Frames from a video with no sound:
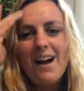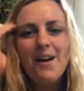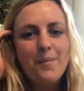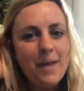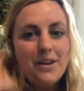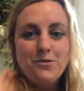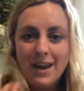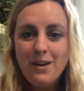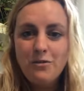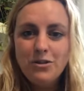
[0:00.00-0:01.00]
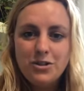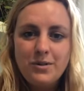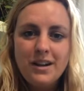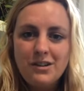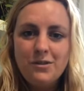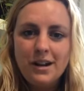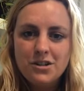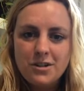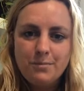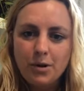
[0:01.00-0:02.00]
and you can overdo it and you can
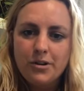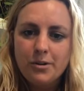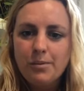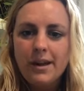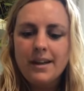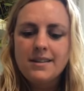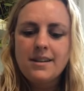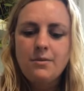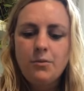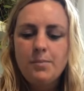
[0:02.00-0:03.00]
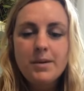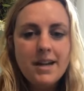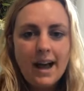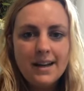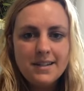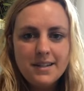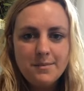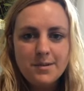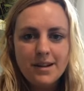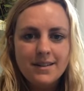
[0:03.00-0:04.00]
actually burn your plants. What
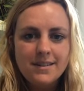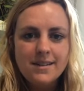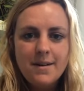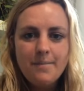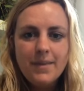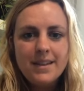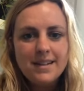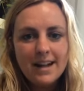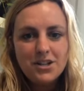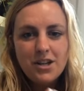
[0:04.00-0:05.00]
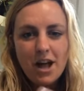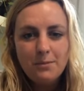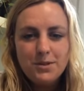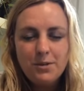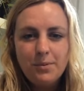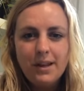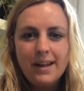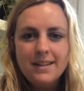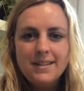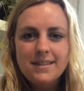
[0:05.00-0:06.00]
potassium does is it actually helps your
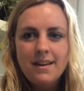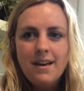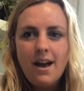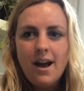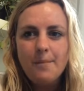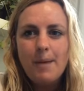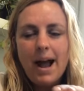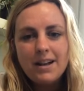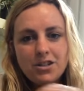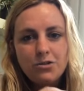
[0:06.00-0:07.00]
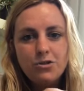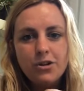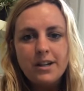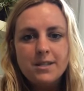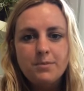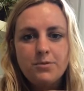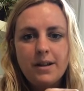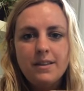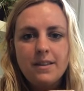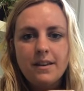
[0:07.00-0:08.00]
plants pass nutrients
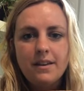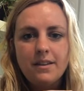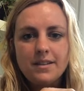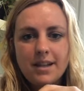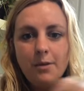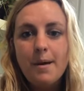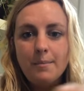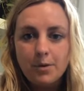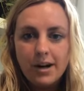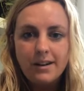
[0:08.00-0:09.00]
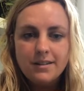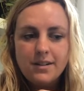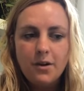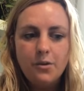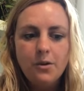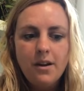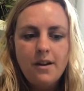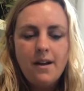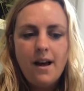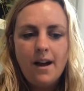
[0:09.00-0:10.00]
between the cell membrane. So
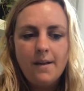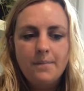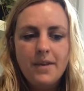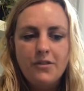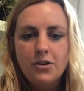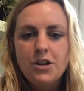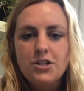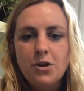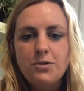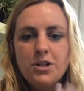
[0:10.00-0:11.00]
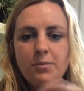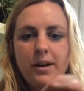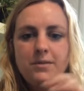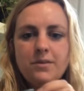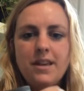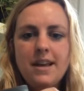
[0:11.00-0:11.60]
if you're going to dose your plants with